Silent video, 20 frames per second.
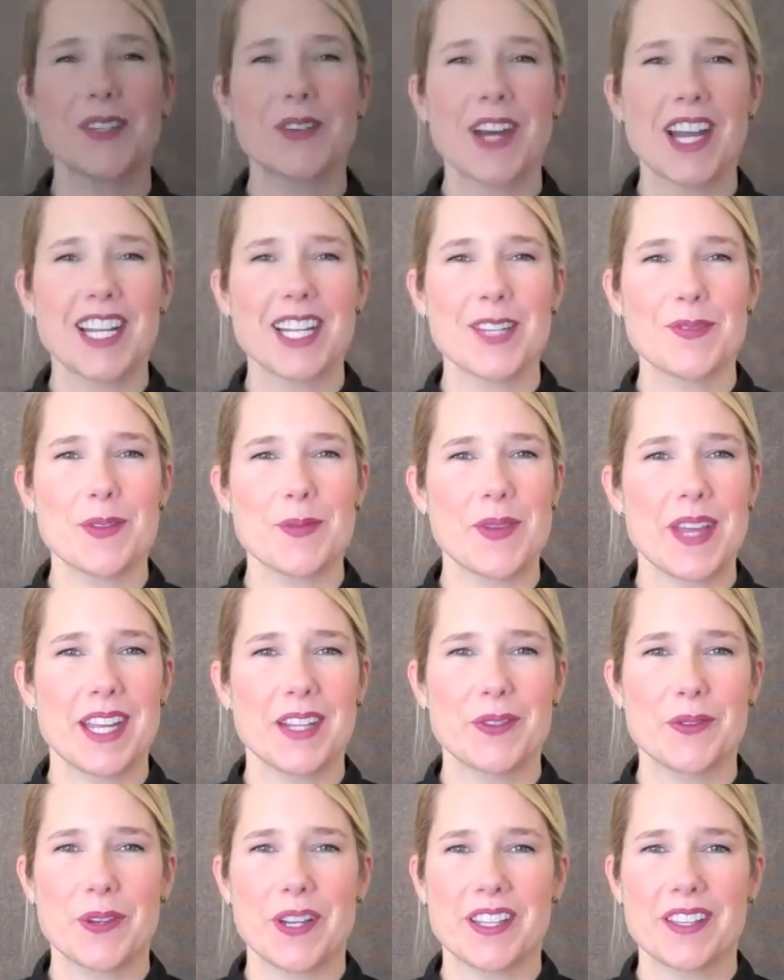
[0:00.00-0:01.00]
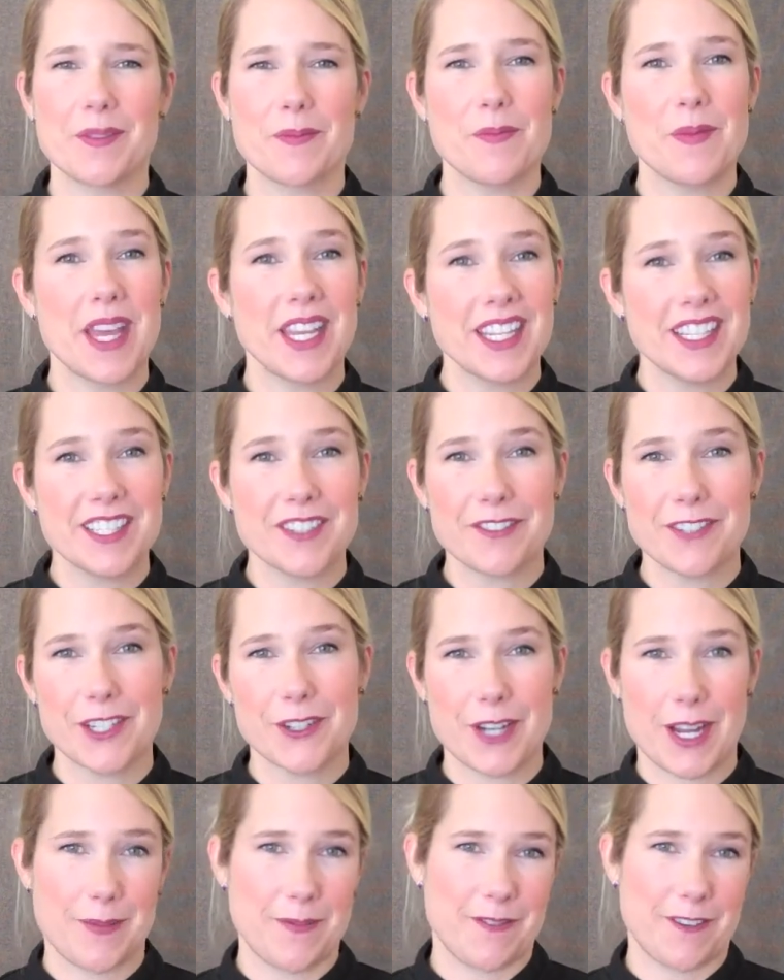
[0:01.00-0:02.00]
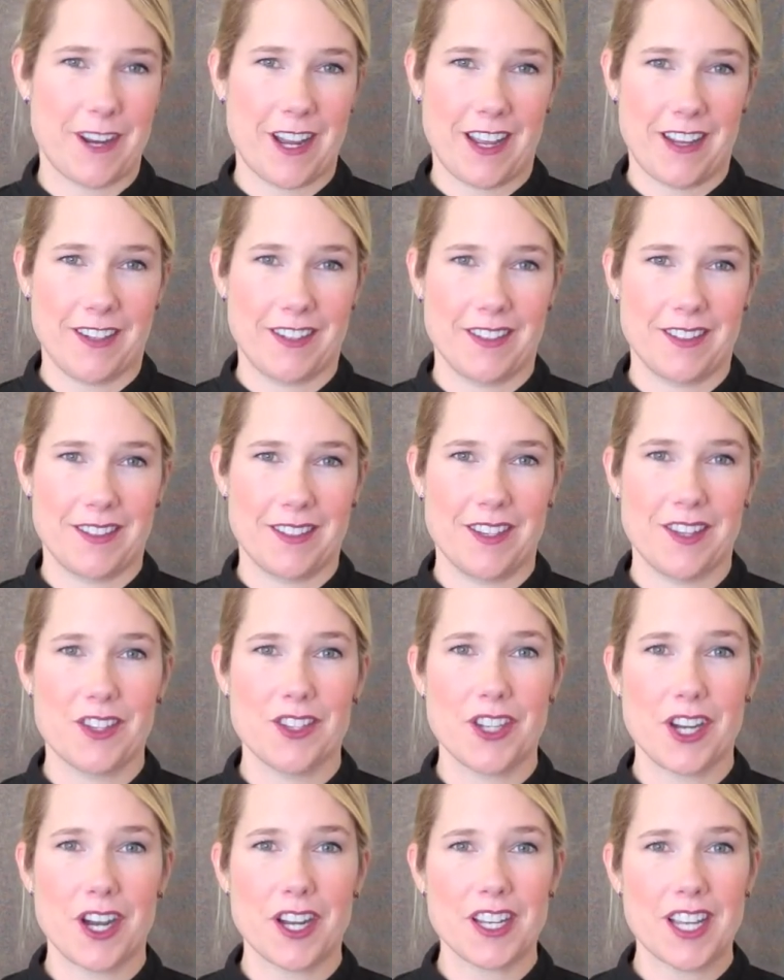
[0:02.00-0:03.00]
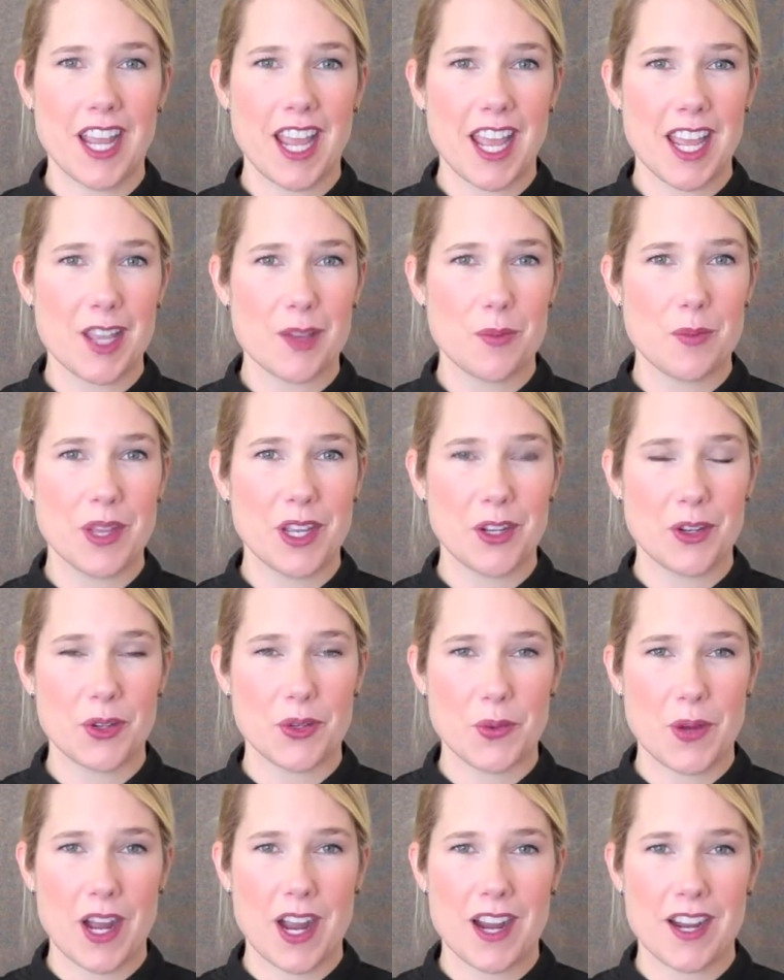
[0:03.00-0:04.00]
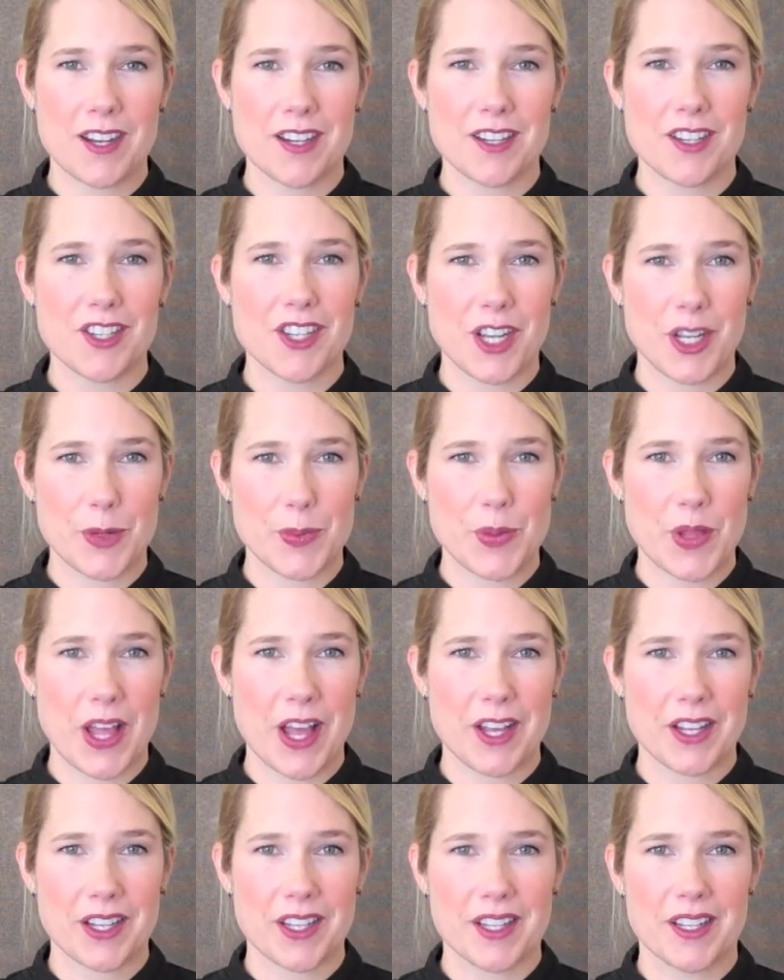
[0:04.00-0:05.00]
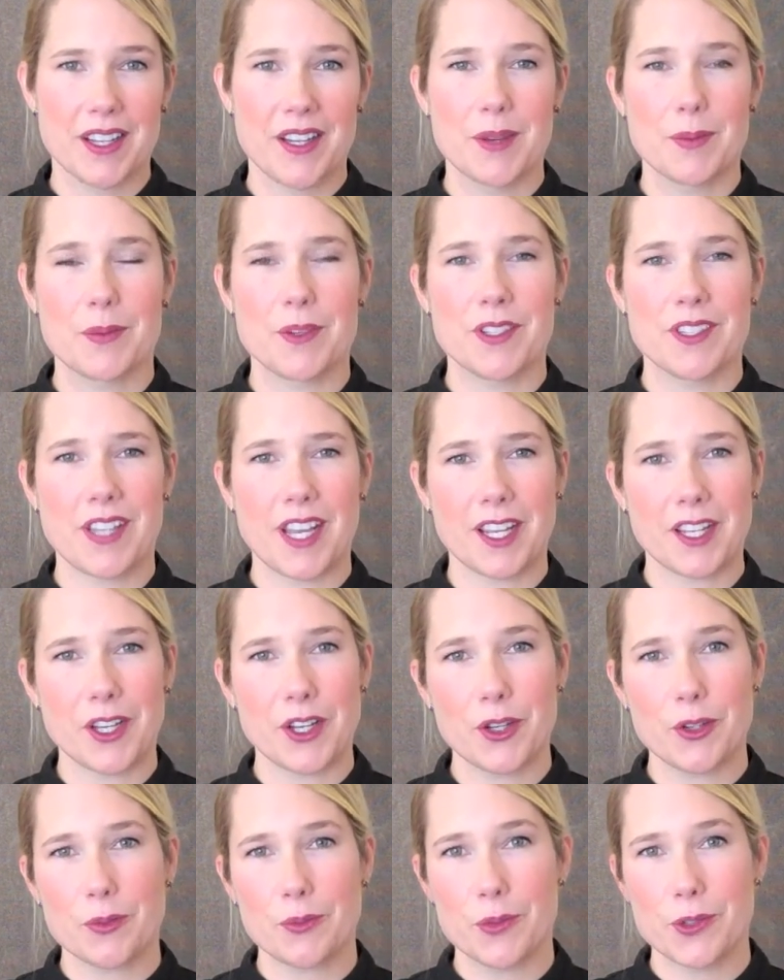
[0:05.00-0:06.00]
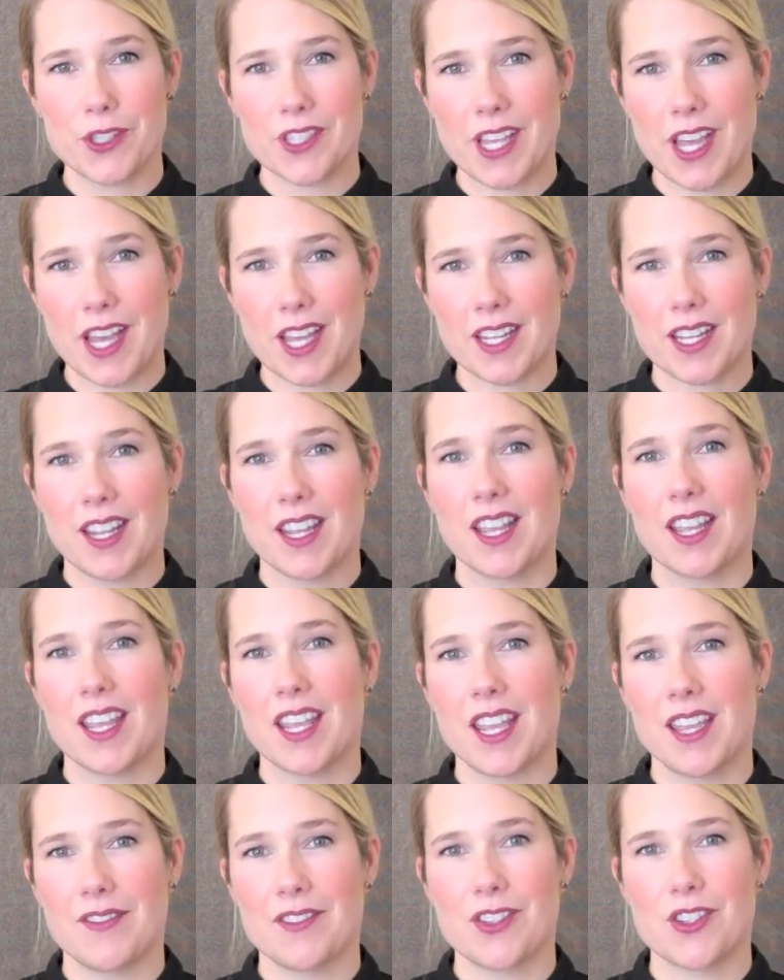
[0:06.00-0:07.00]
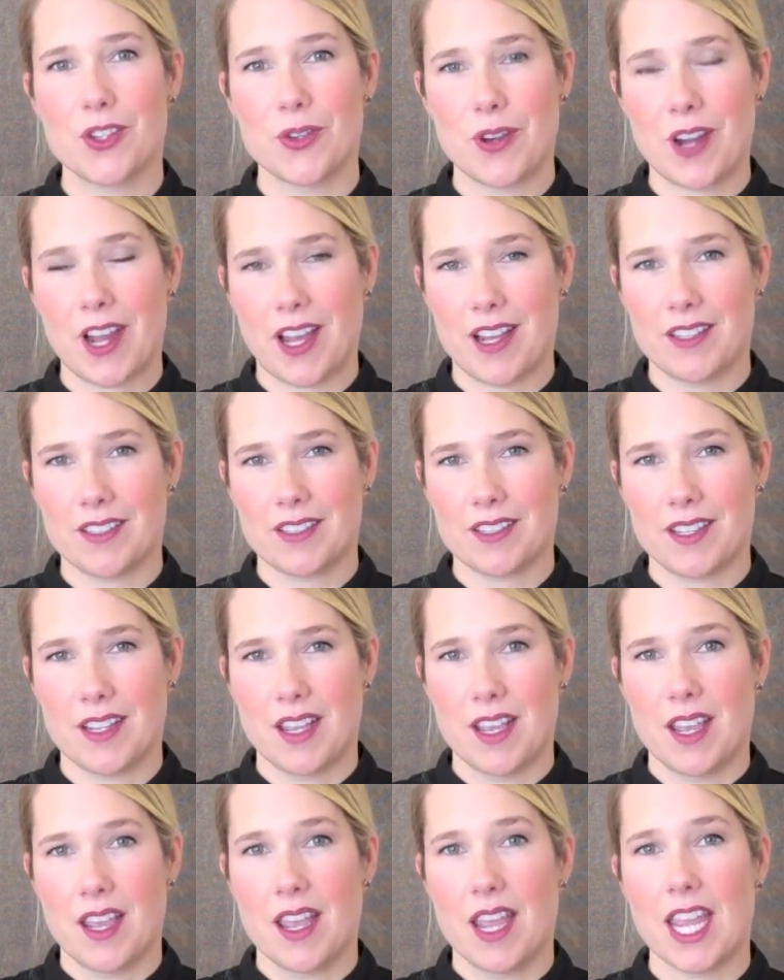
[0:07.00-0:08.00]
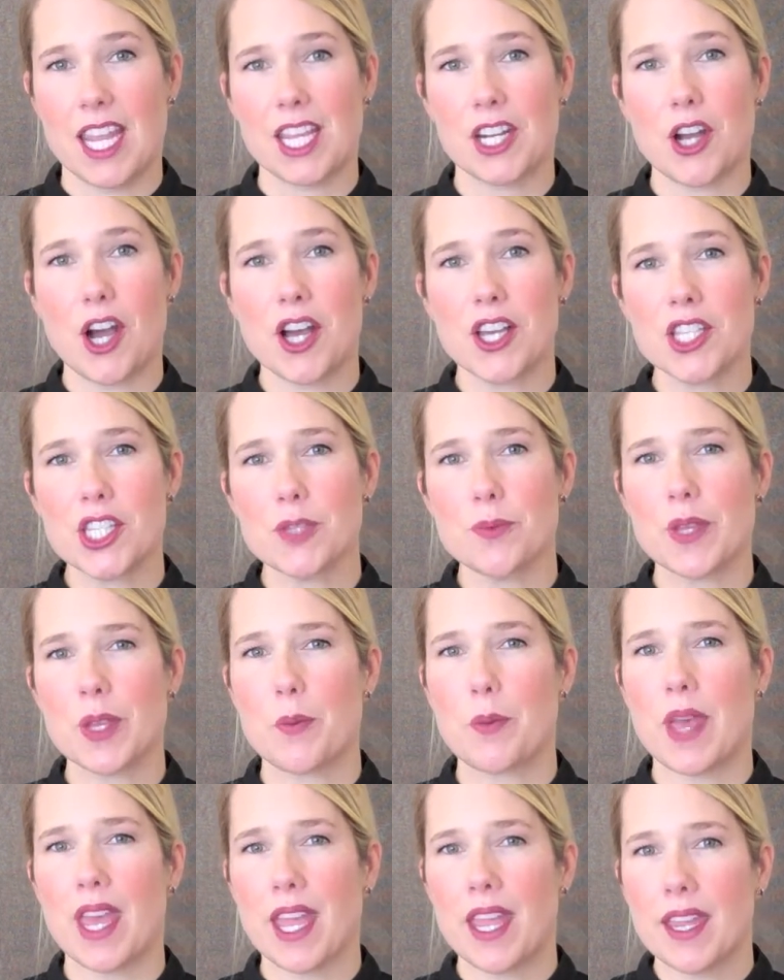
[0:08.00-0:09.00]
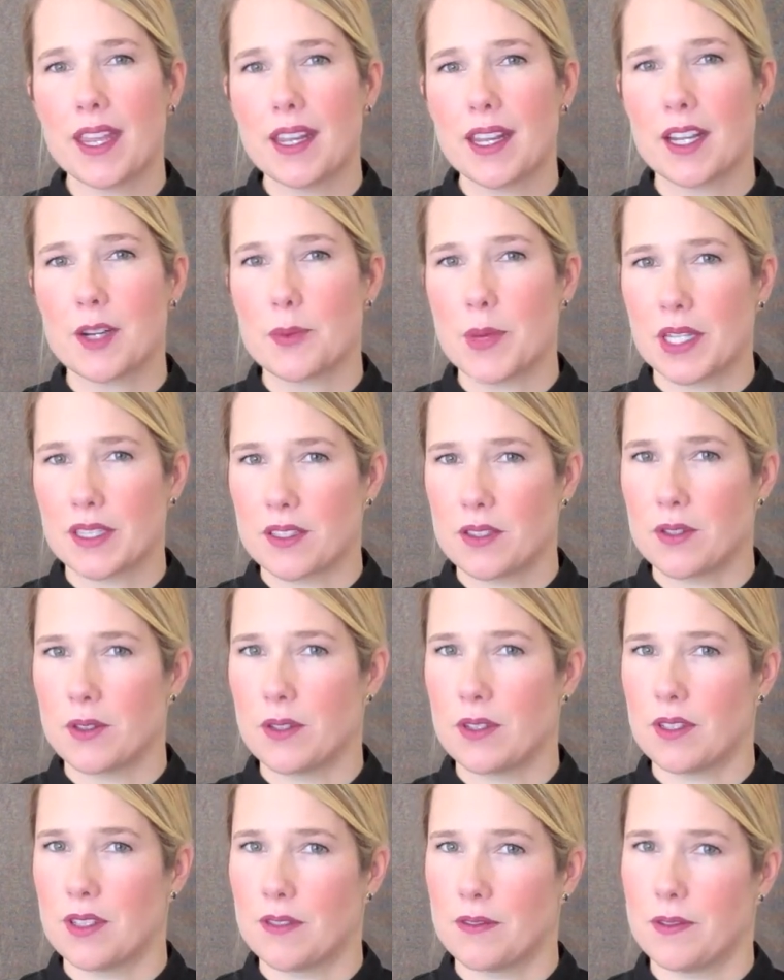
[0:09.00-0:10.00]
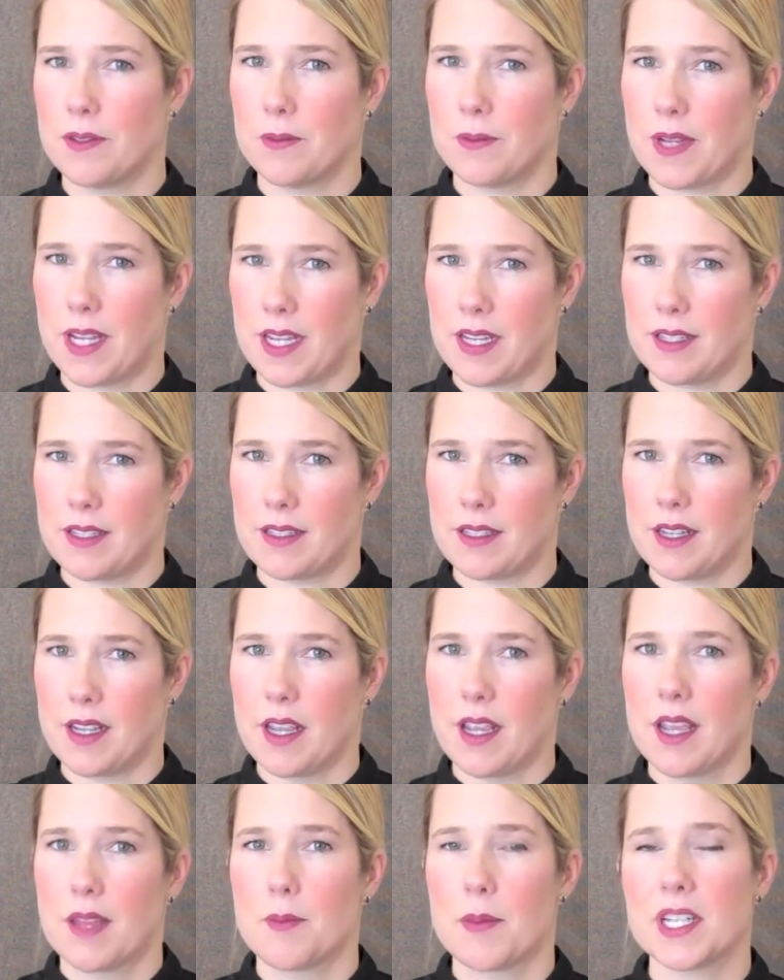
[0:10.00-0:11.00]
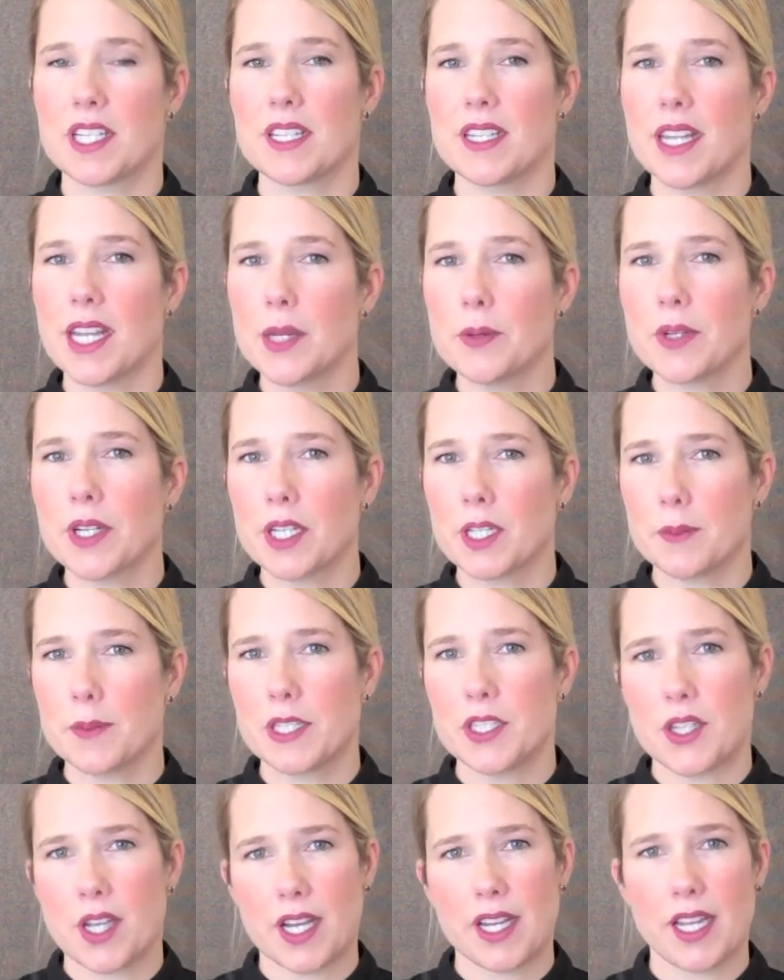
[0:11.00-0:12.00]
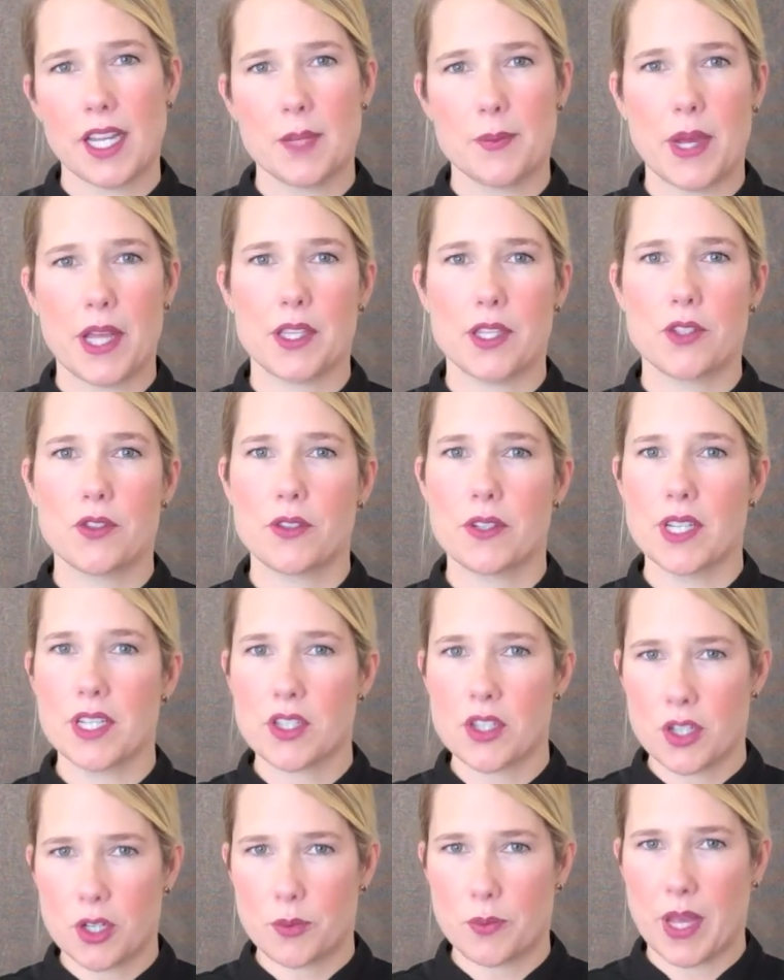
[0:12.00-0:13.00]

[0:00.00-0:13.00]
wine can be made with many different grape varietals: Chardonnay, Pinot Noir, Chenin Blanc, Prosecco, Muscat, even Shiraz. It can also be made in a multitude of different ways. But today we're going to be talking about the traditional